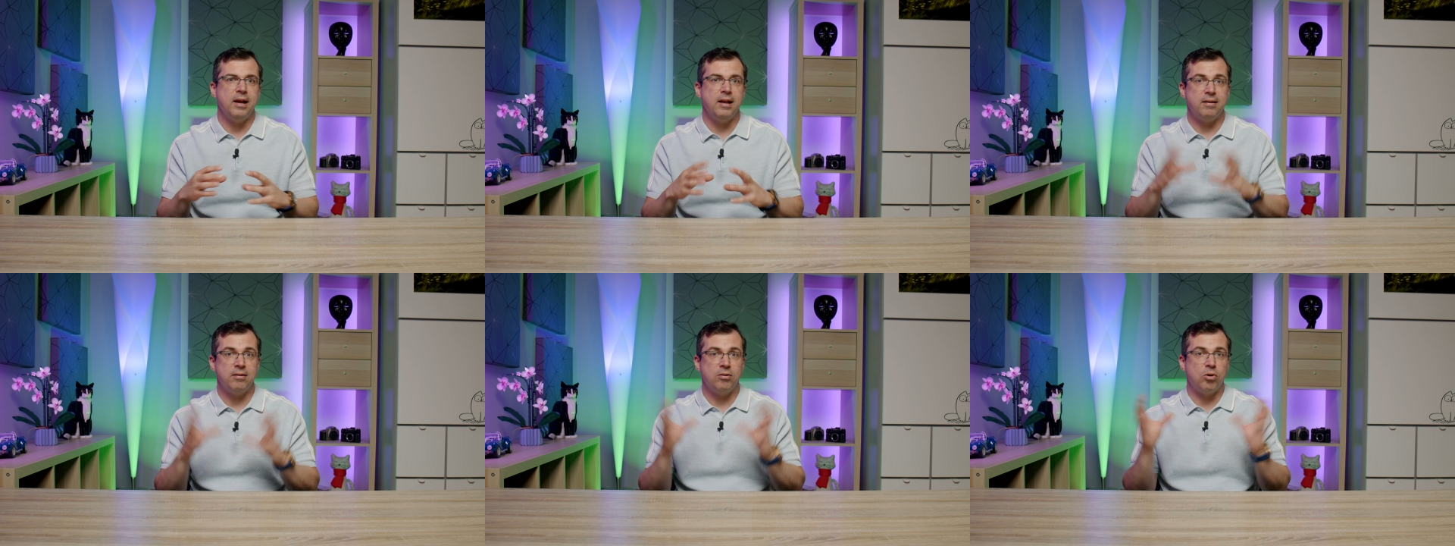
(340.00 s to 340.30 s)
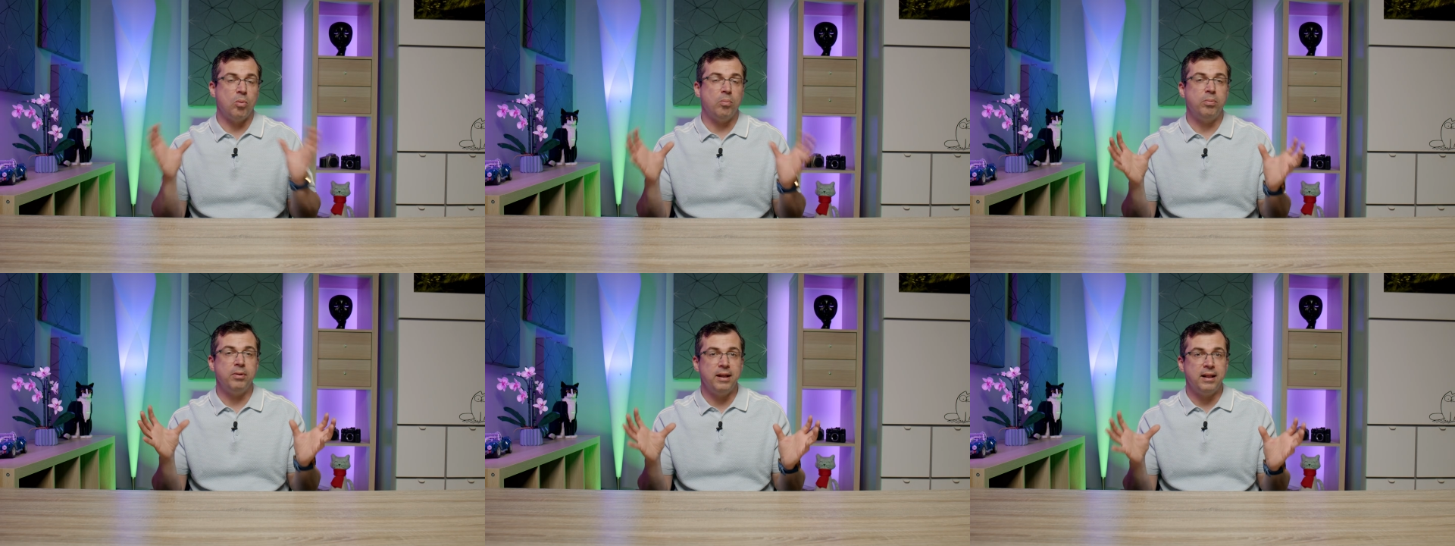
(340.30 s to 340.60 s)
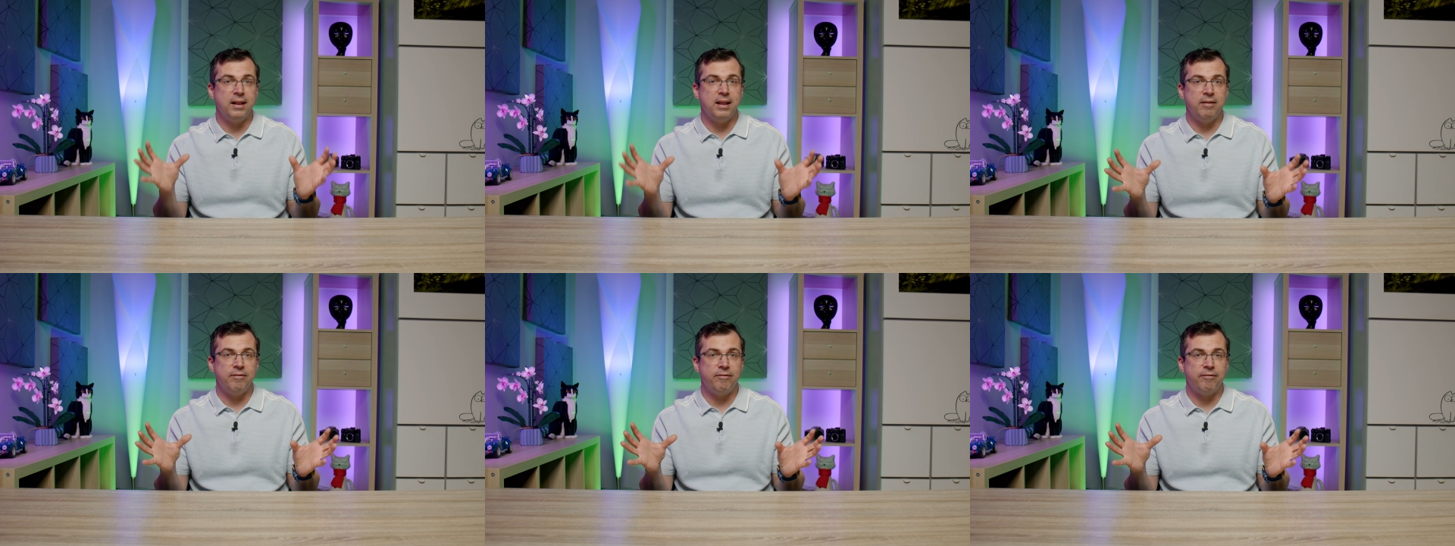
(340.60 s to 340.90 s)
It's
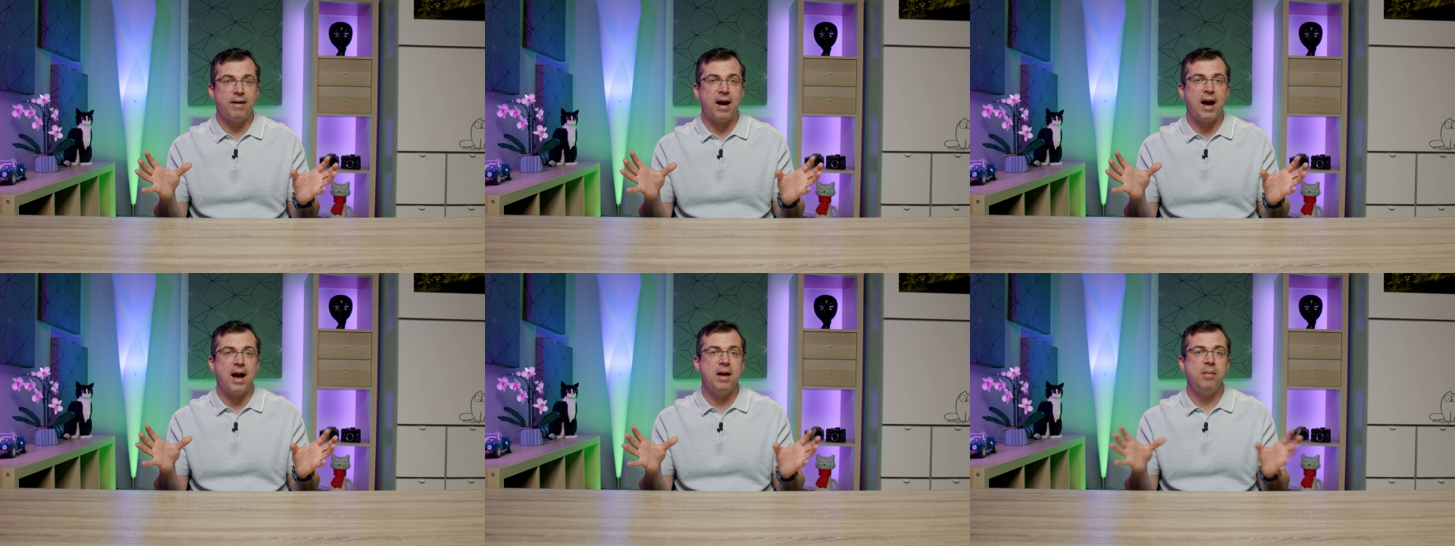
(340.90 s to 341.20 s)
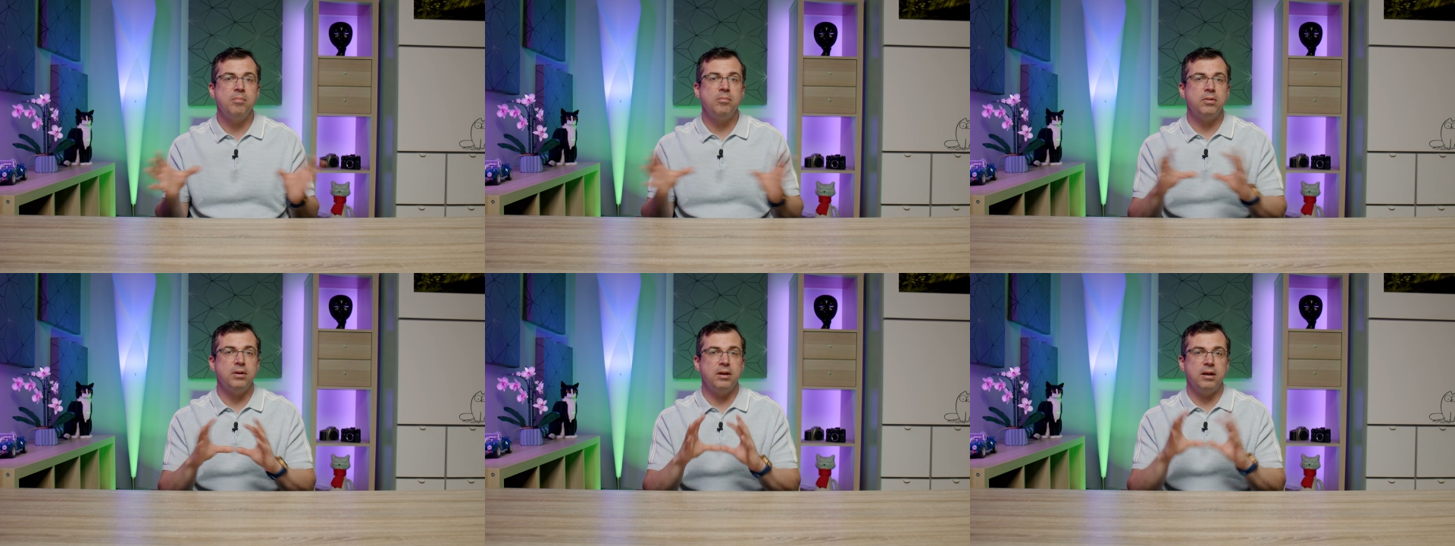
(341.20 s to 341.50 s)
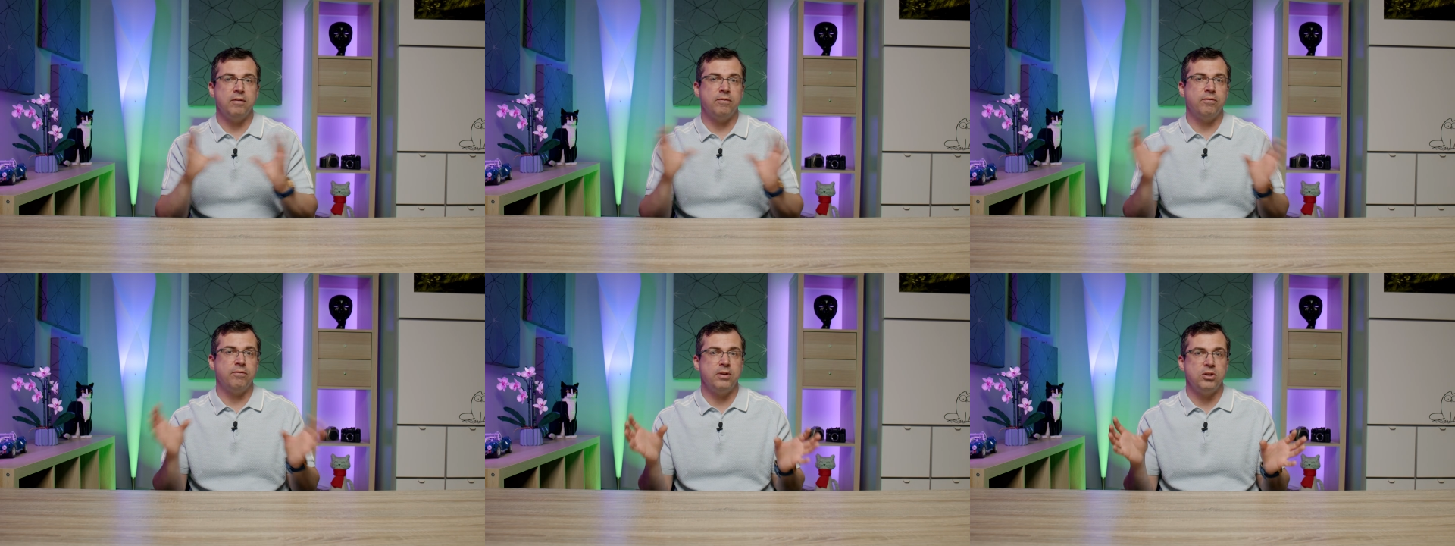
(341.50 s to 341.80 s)
completely fine
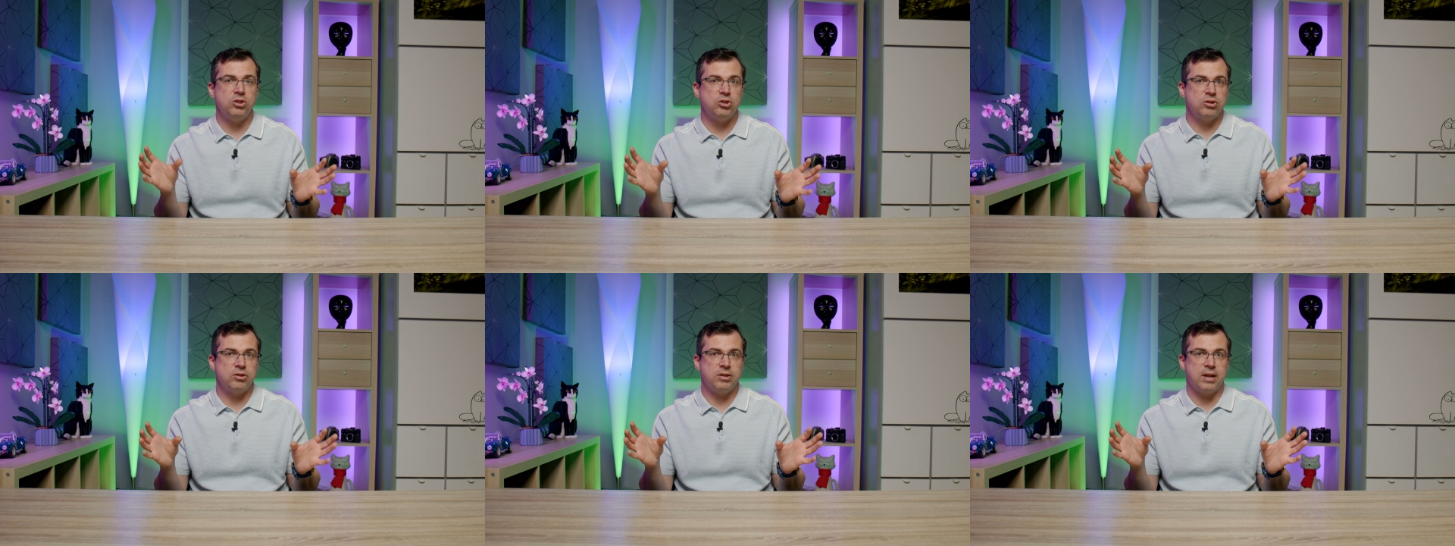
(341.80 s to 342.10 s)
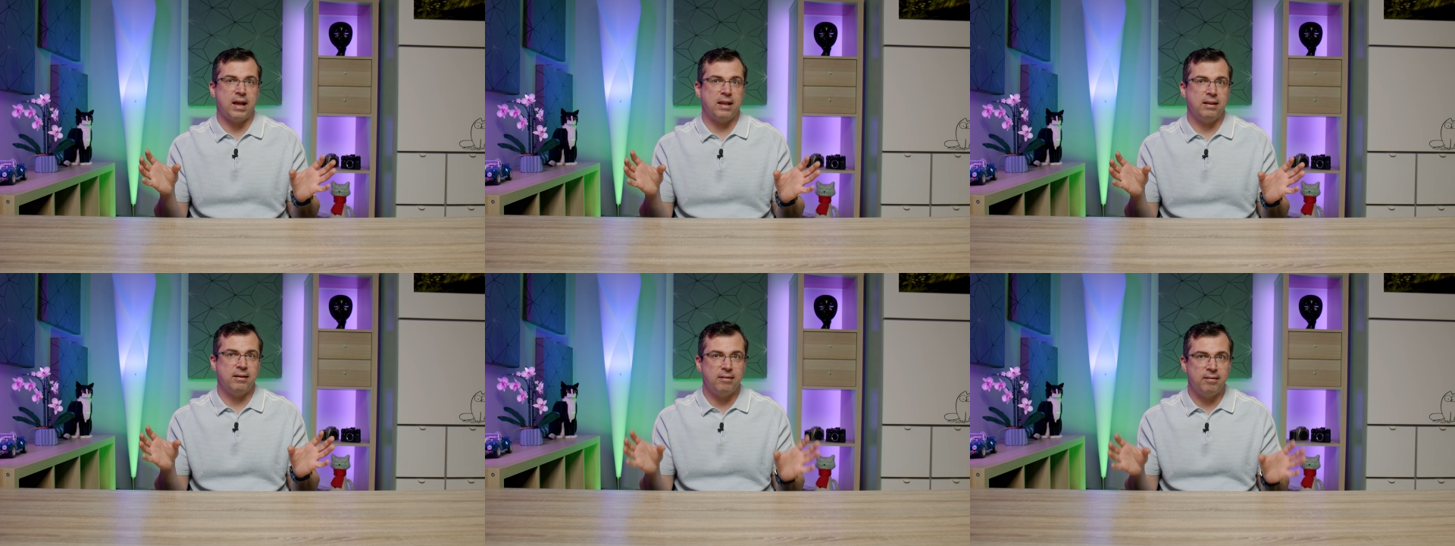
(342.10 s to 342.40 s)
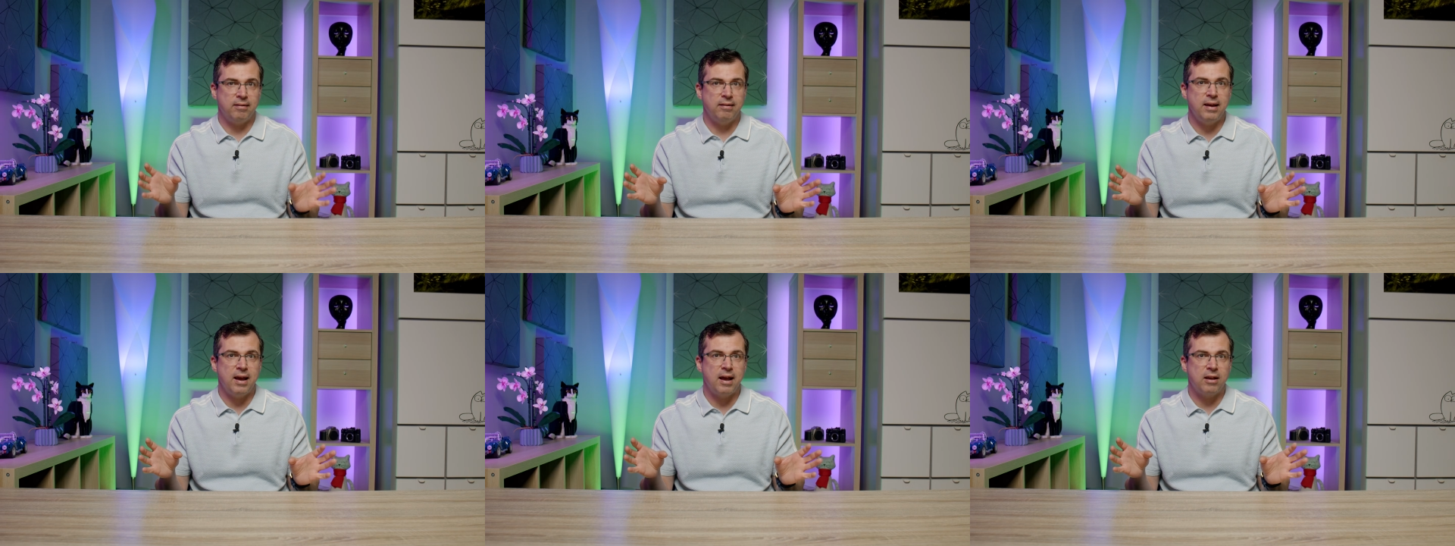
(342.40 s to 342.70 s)
if we just get the
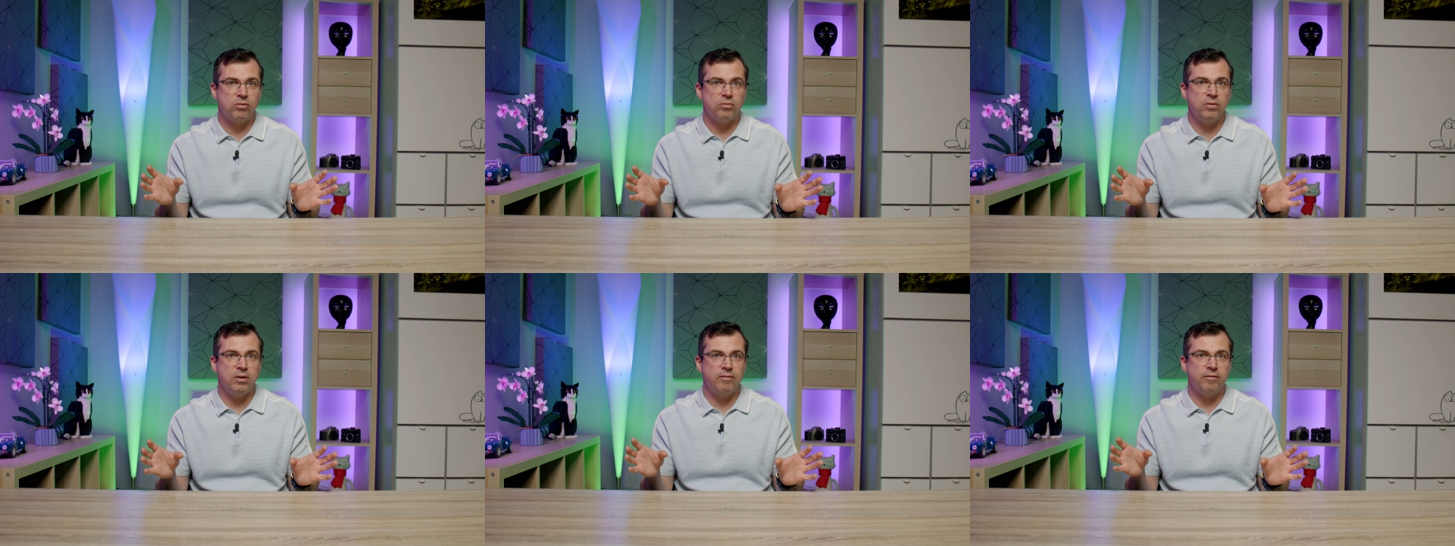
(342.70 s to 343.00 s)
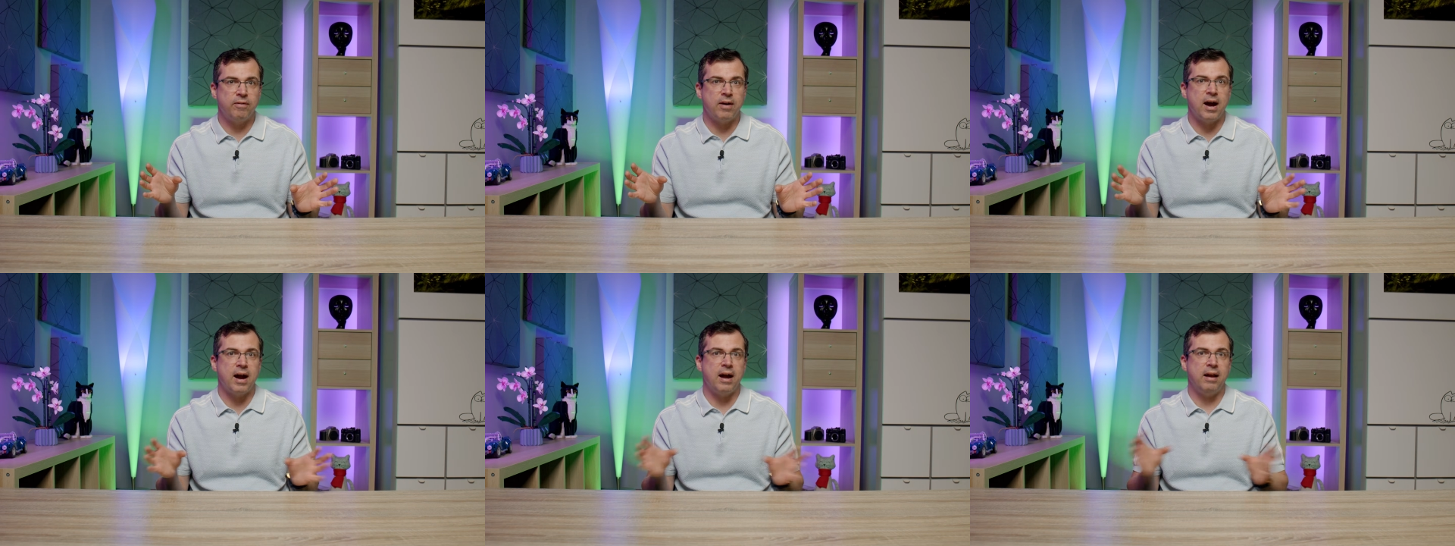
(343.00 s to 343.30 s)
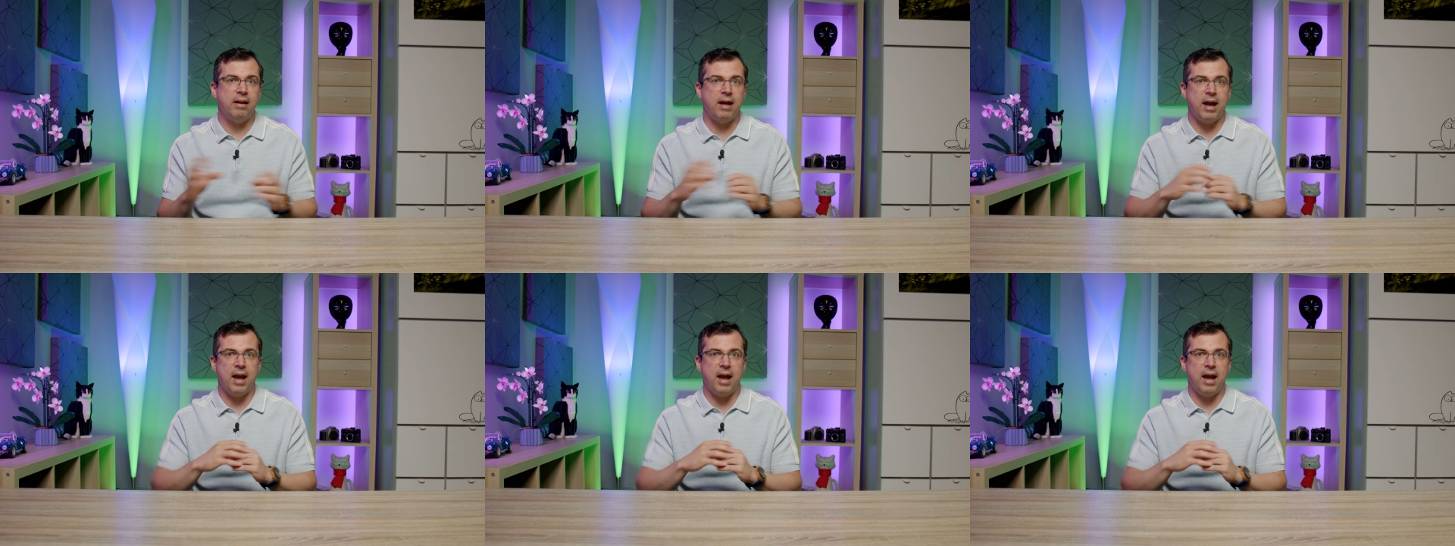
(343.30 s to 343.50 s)
CSV file